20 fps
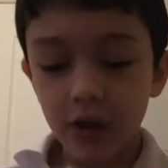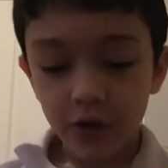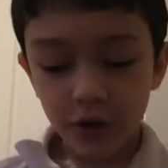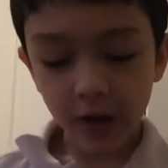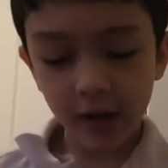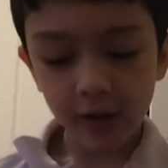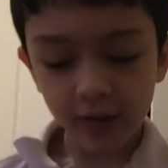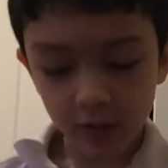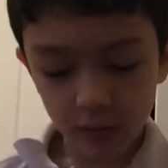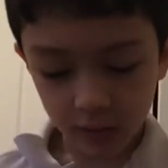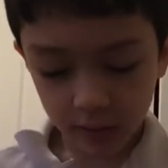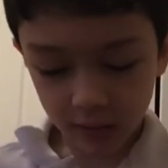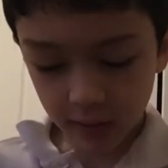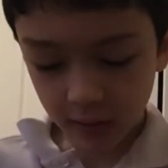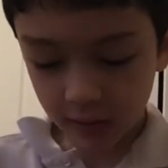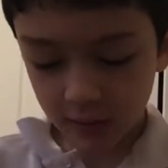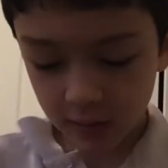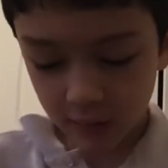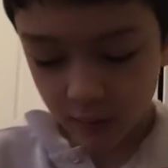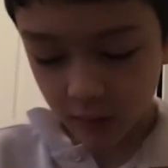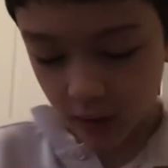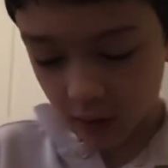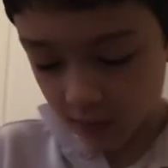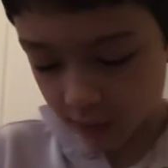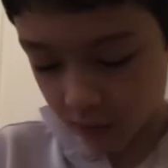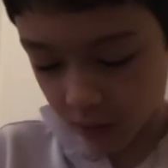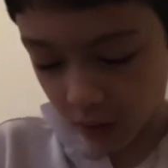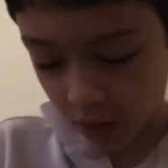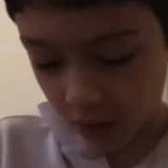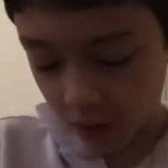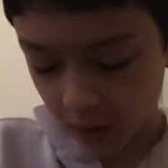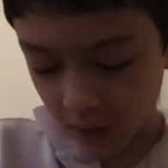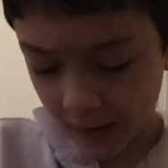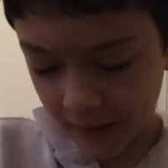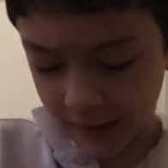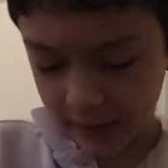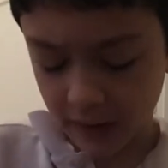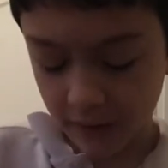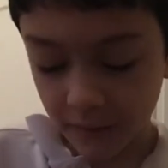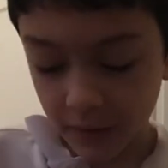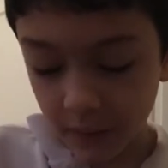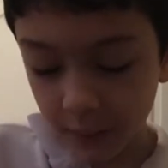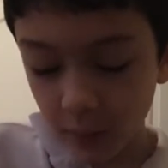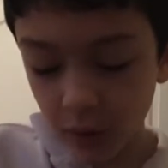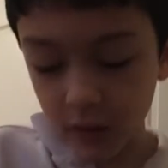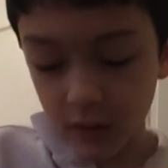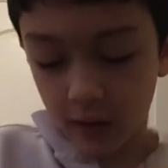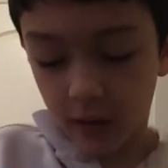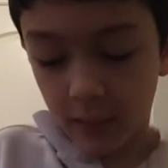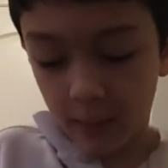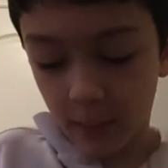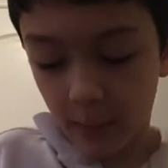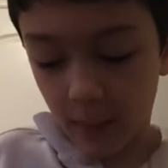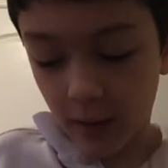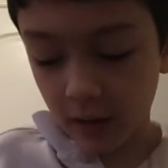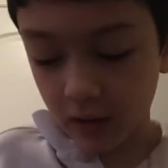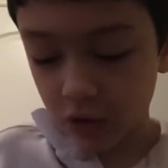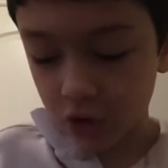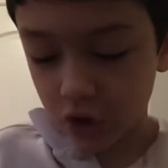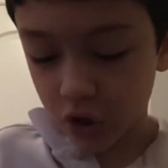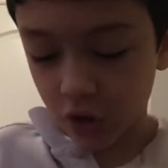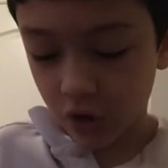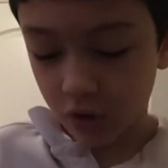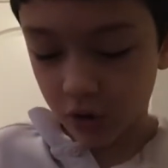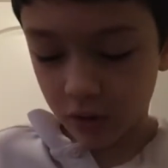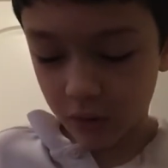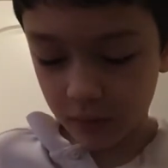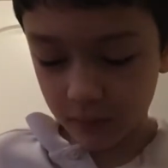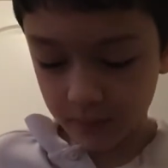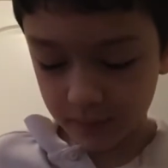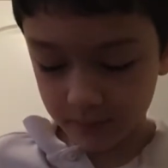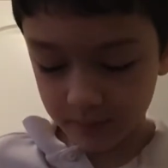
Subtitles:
You can use this in one of the activity books that I'm about to show you.